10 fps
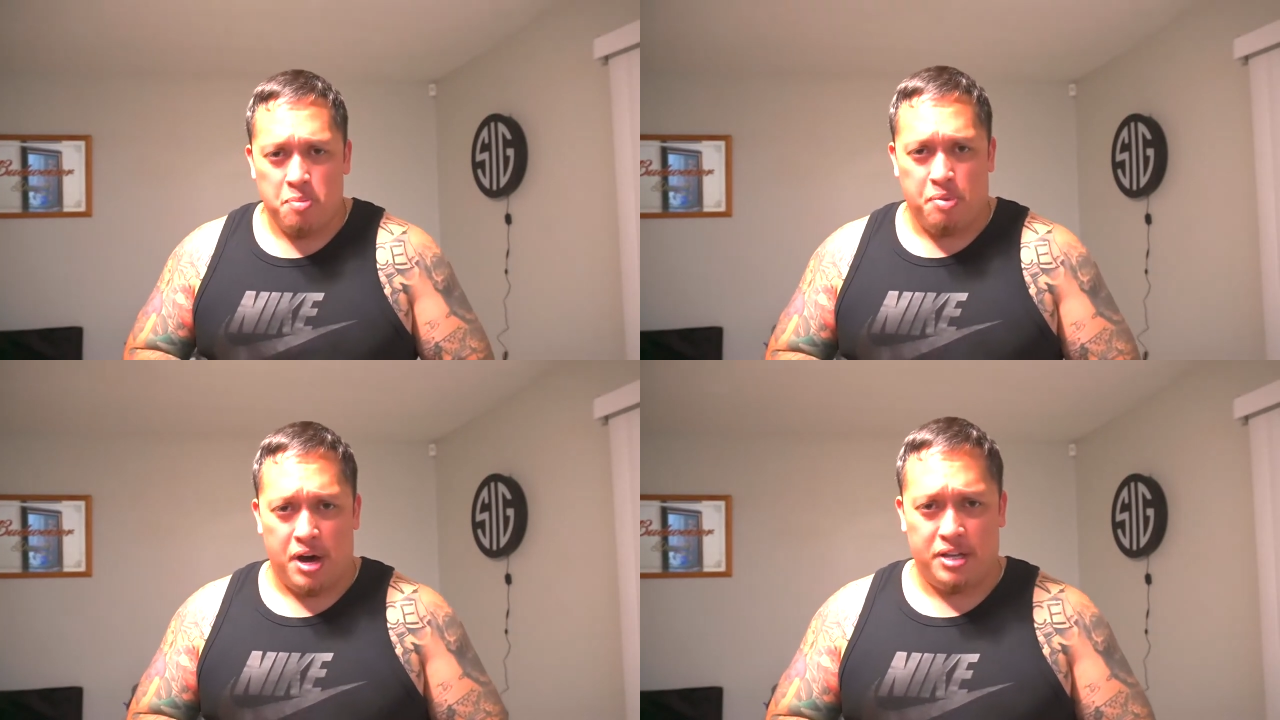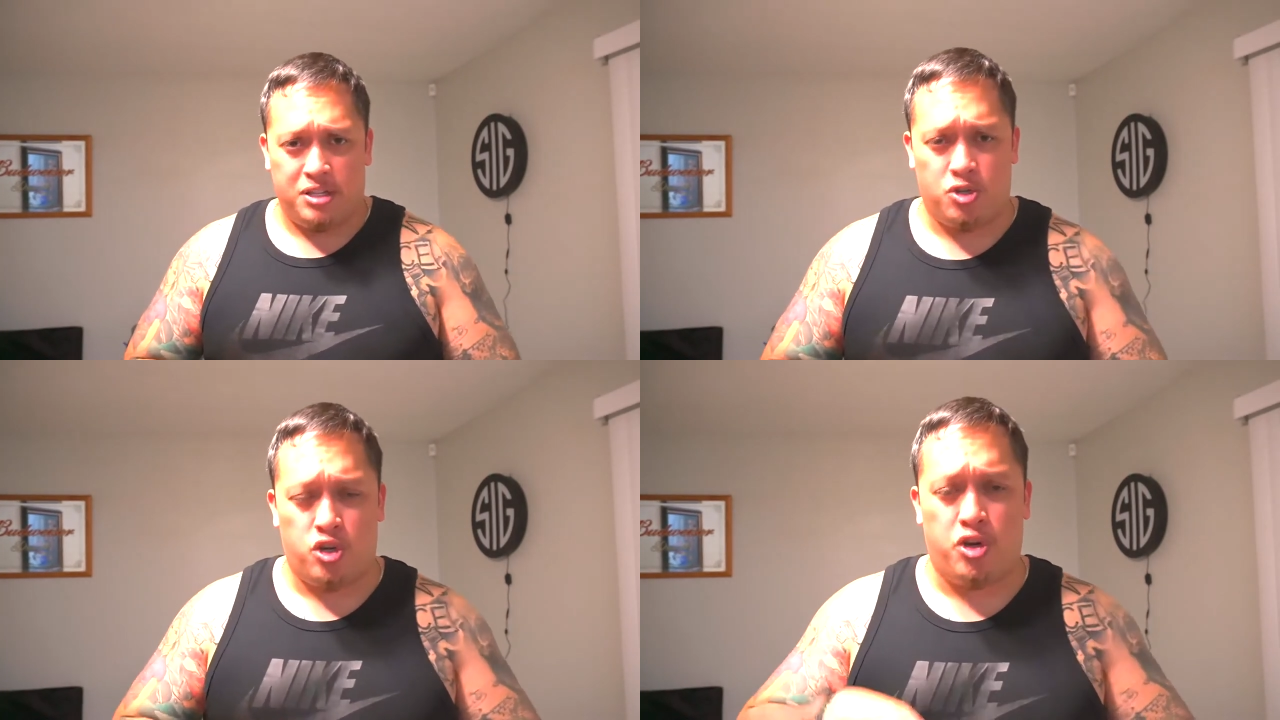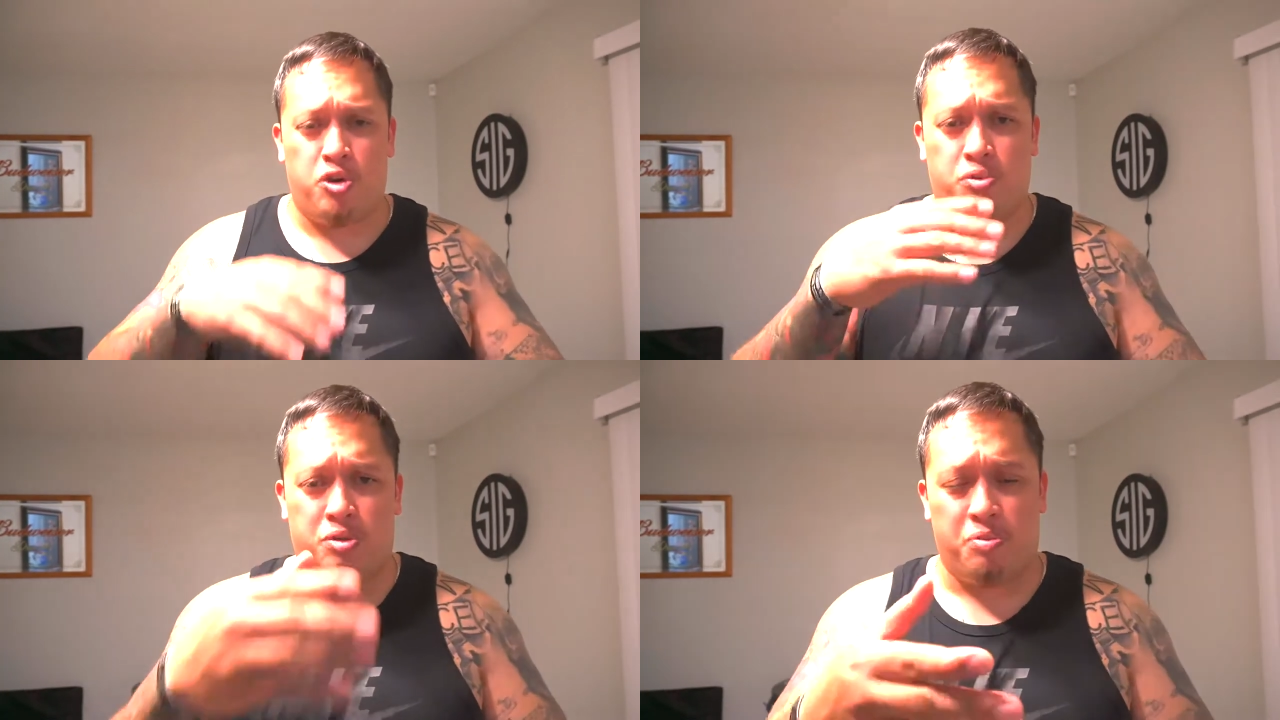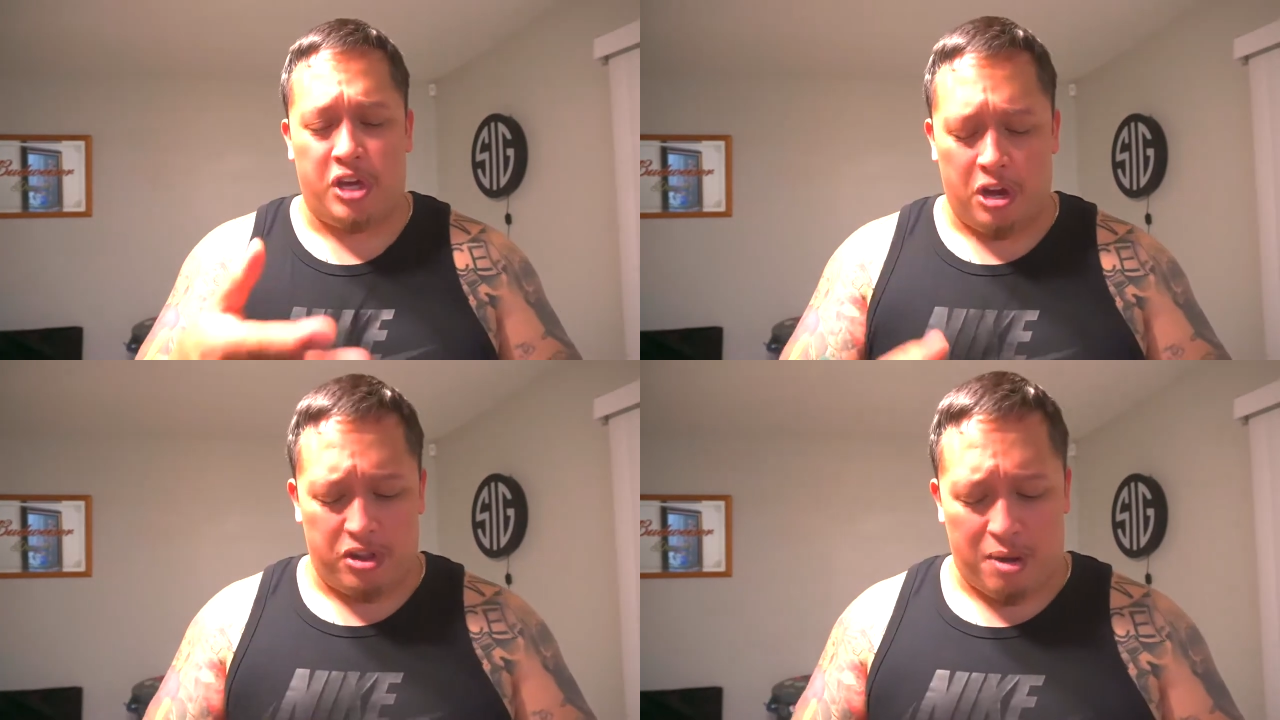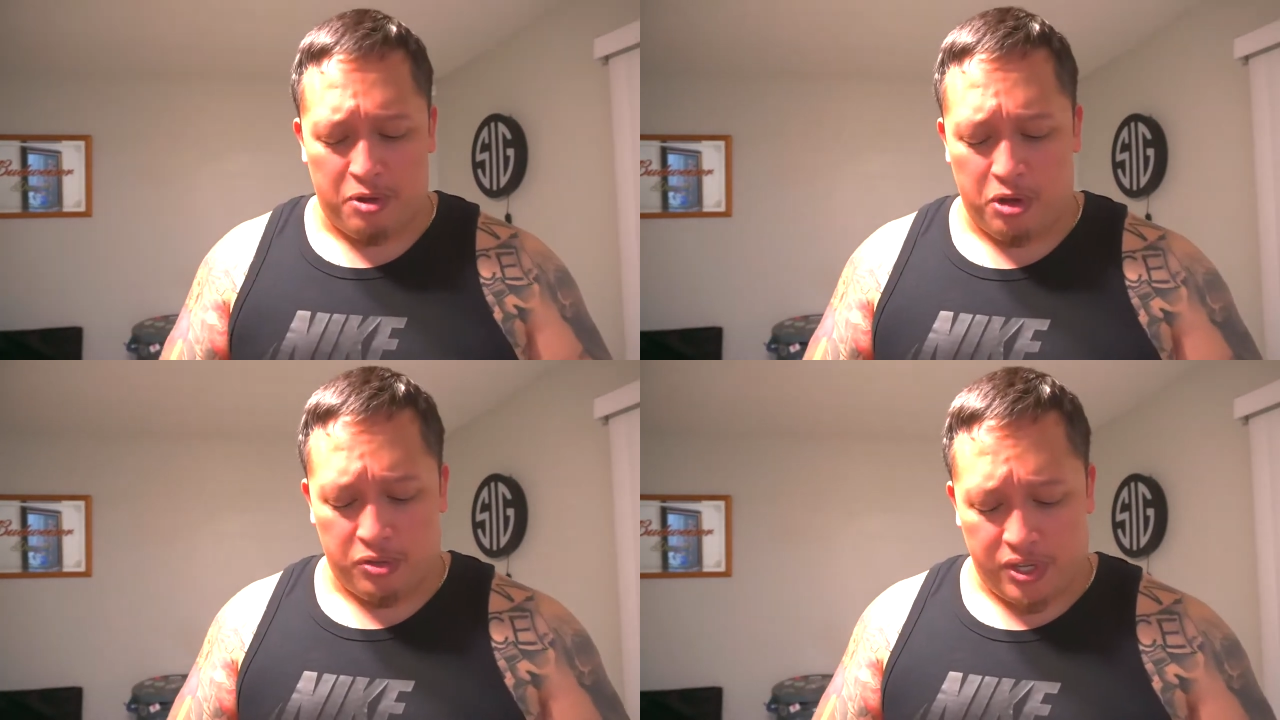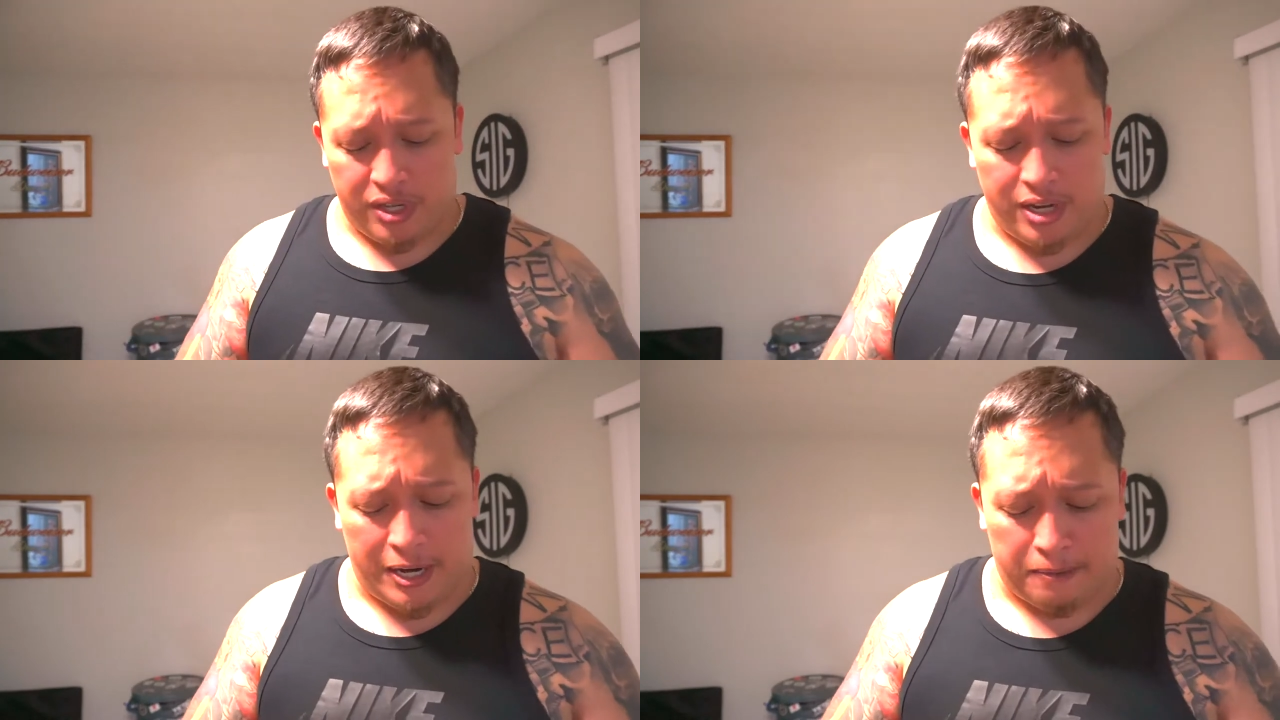but to show you some gear that I've been using.